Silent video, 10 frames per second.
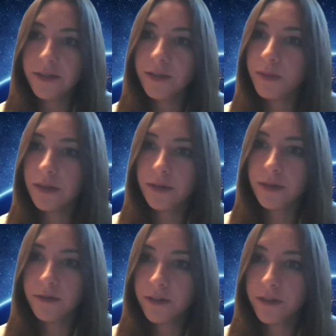just
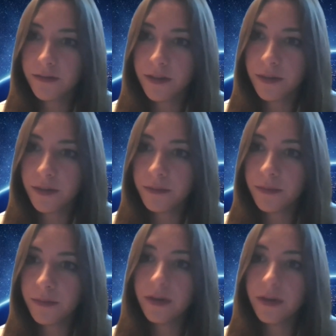because you forgive
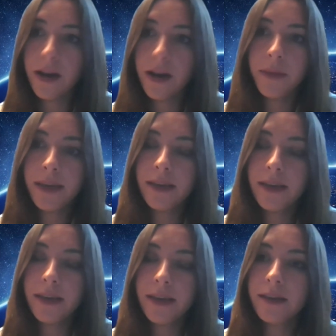them, or not
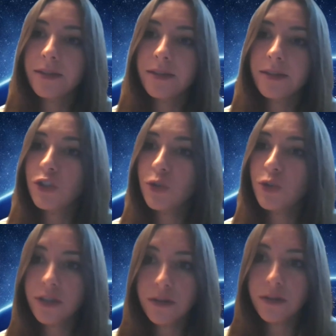making a
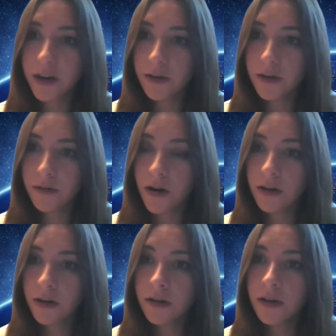situation right
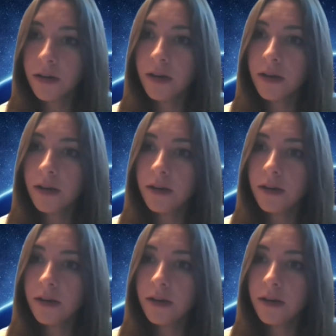or wrong.